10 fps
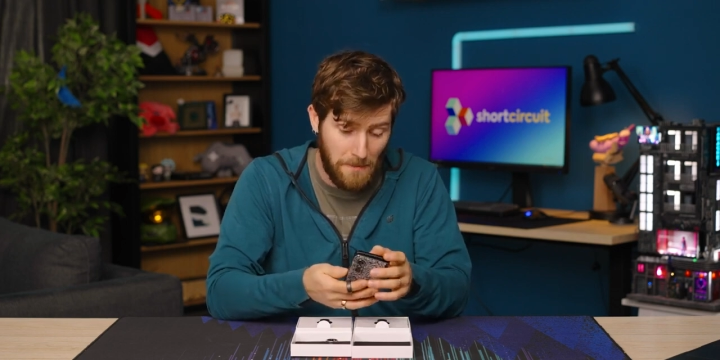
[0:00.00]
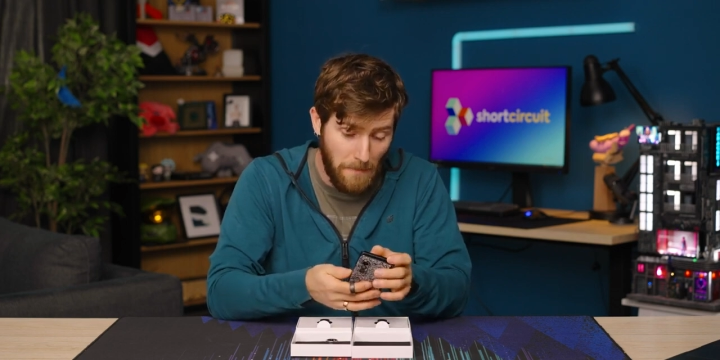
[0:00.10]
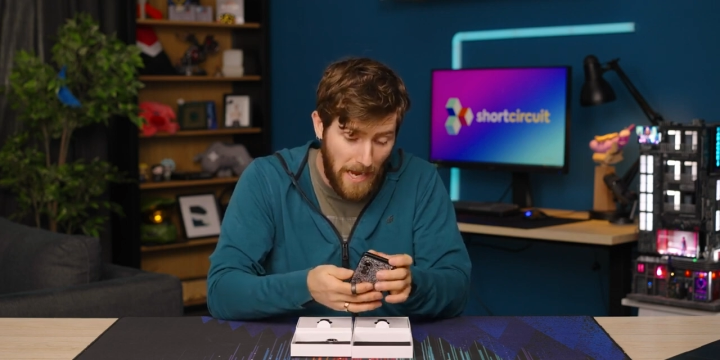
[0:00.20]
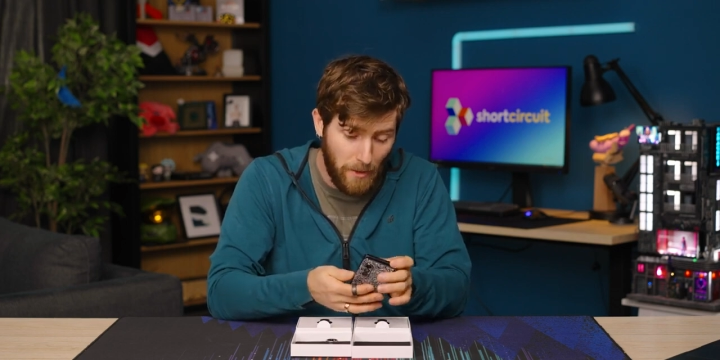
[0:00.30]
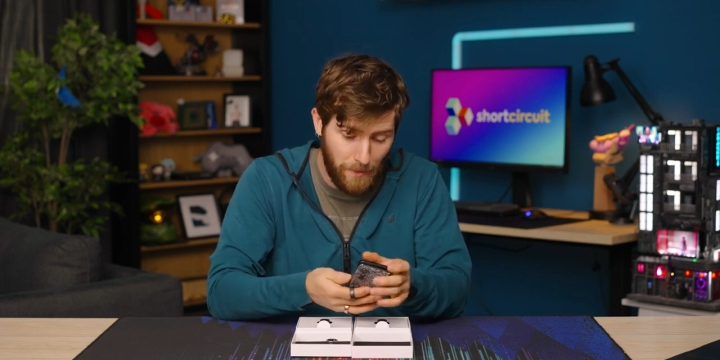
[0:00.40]
in
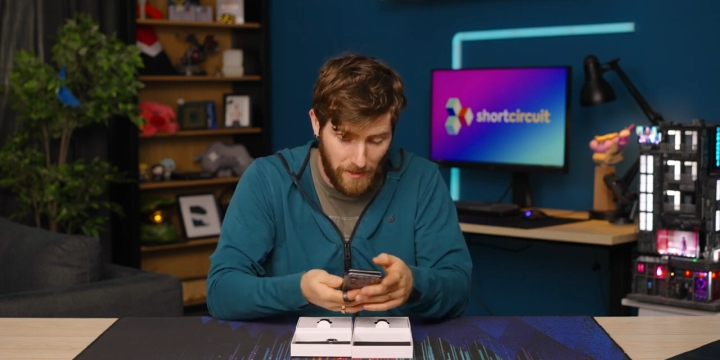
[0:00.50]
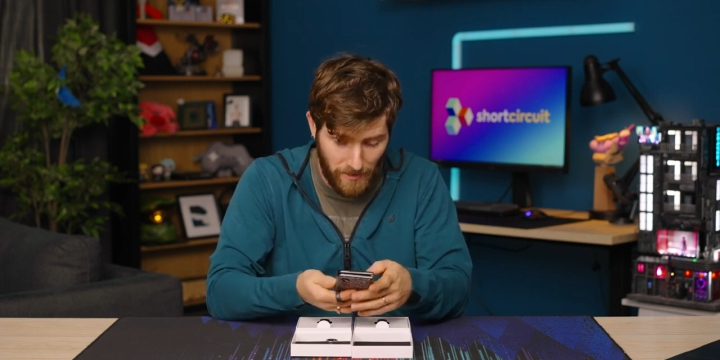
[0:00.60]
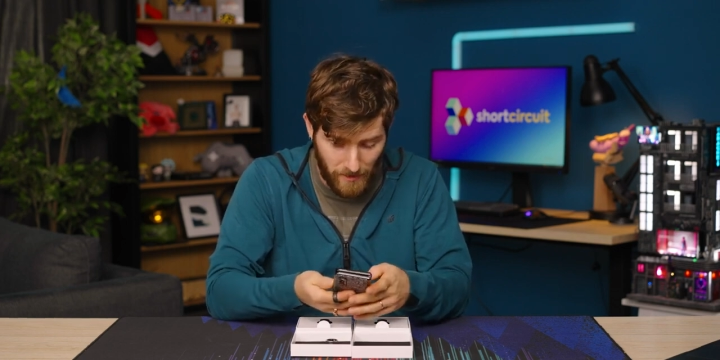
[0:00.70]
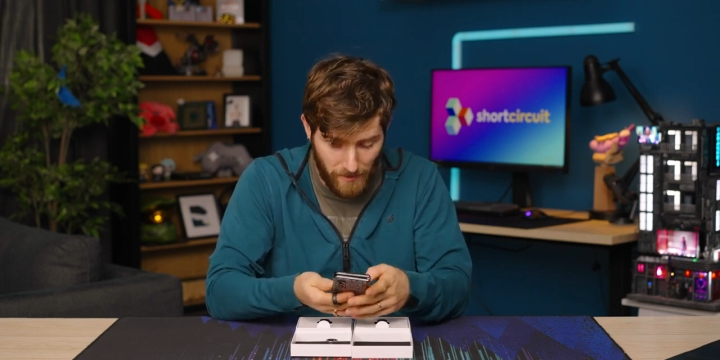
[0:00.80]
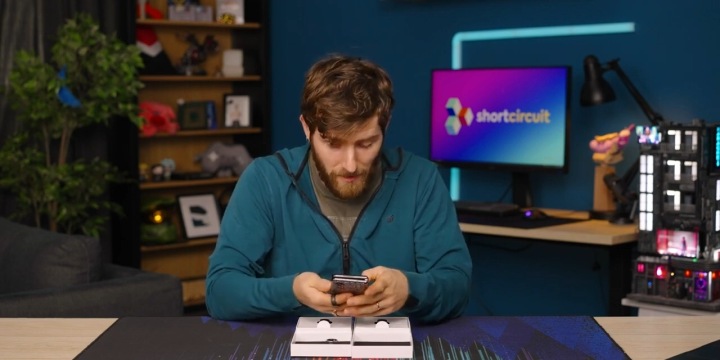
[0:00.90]
my
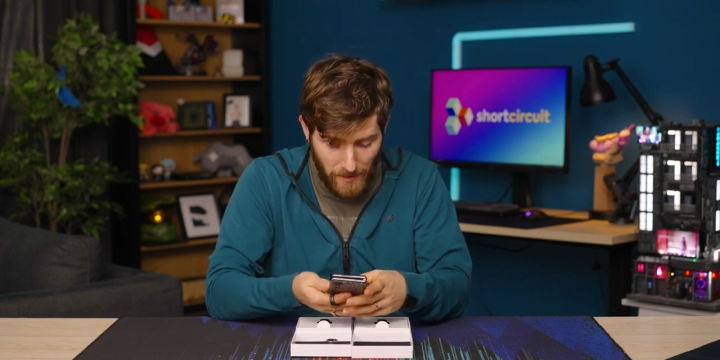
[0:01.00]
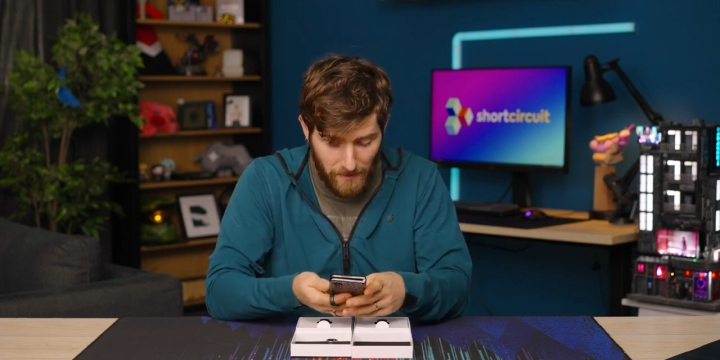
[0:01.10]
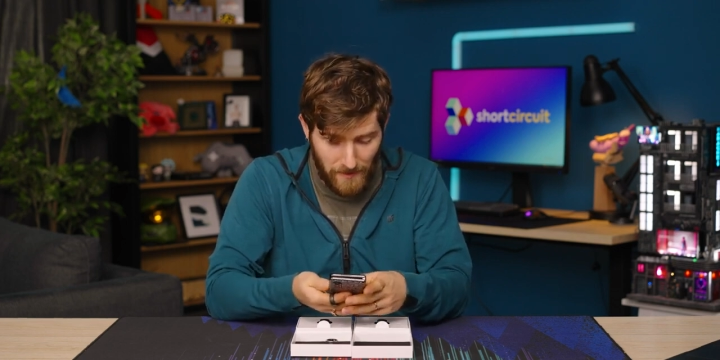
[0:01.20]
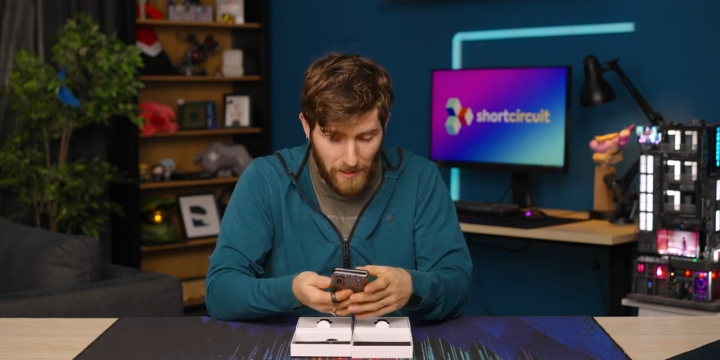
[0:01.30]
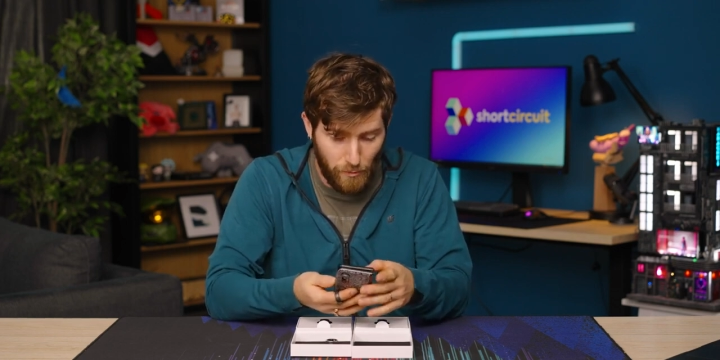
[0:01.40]
opinion,
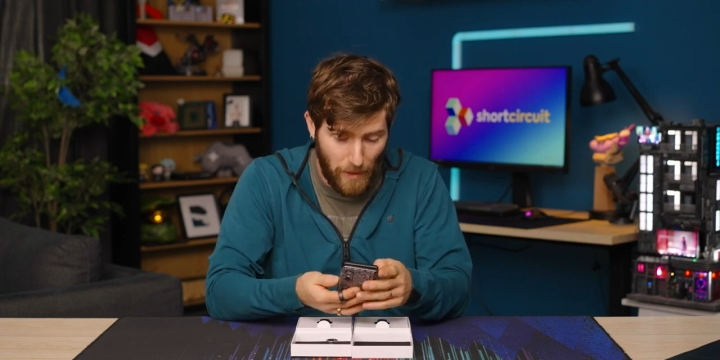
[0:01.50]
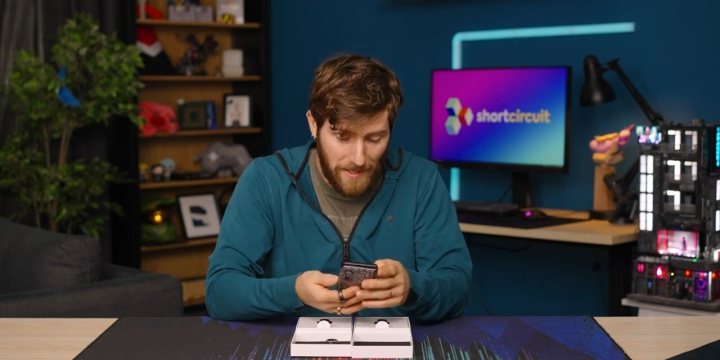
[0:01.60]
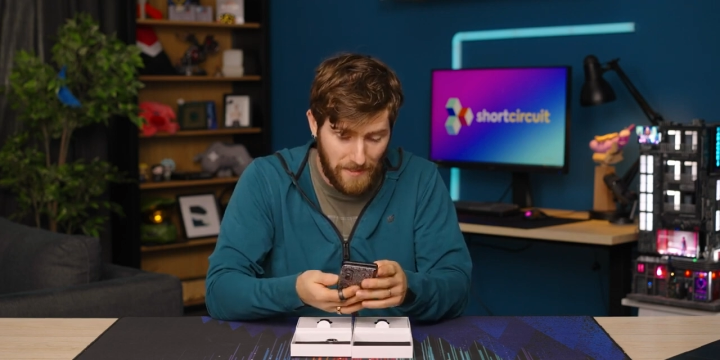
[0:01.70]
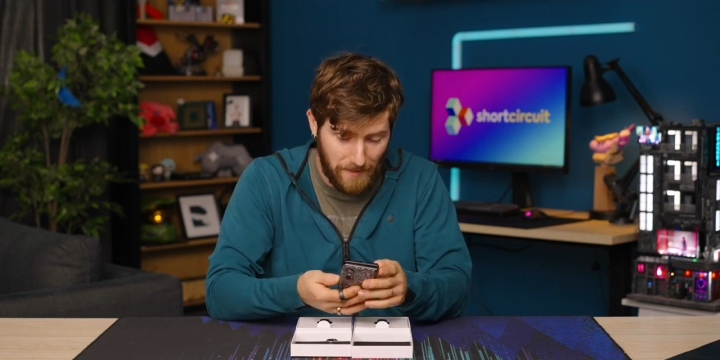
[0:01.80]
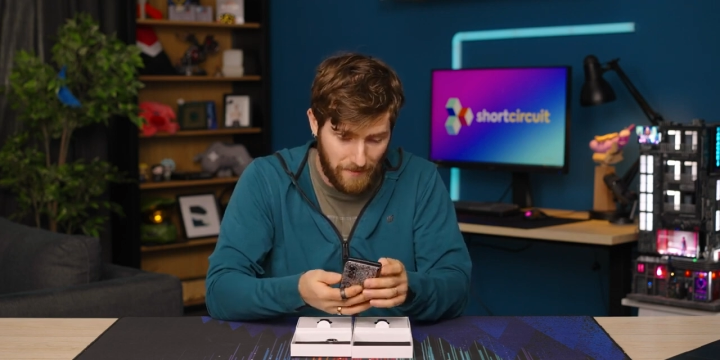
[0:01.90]
the
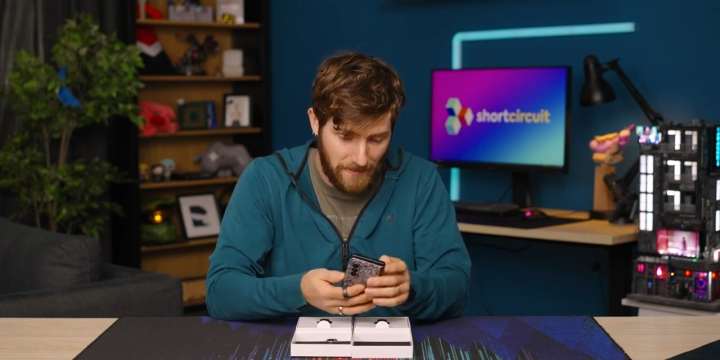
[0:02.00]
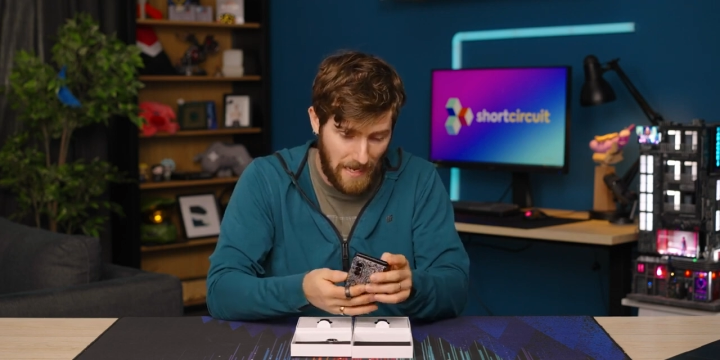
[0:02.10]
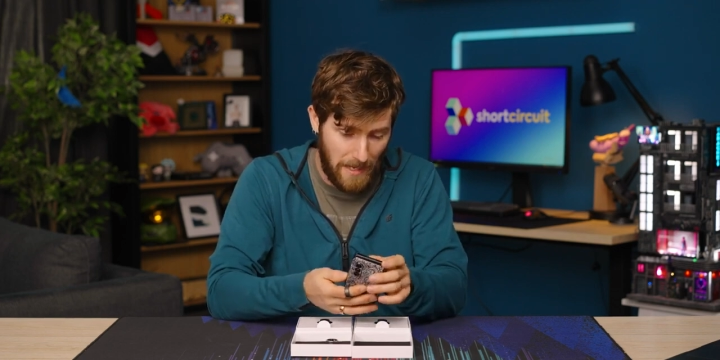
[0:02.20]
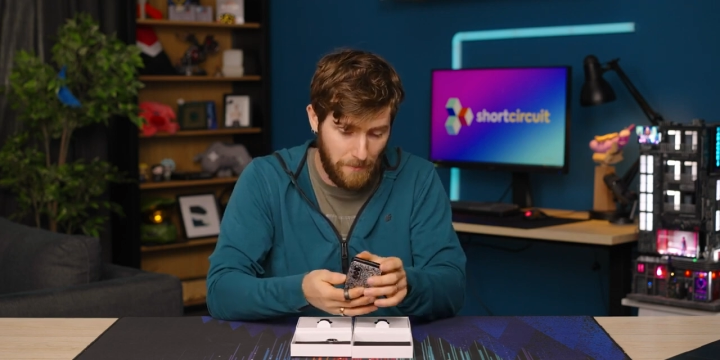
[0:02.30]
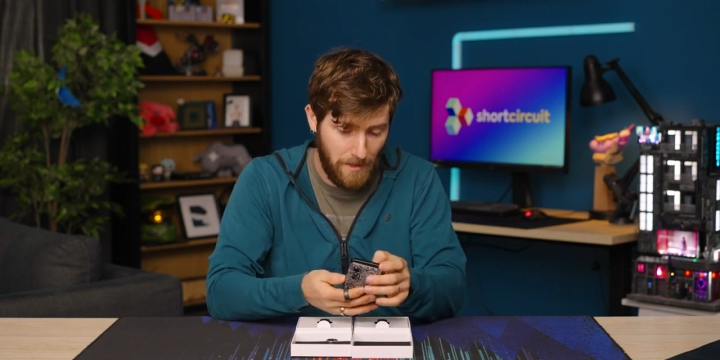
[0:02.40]
readiness
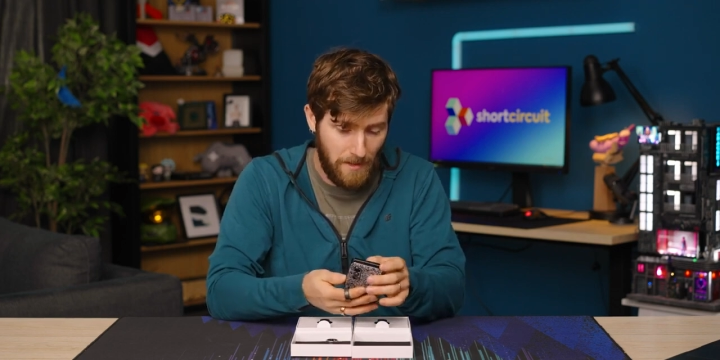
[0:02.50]
tab.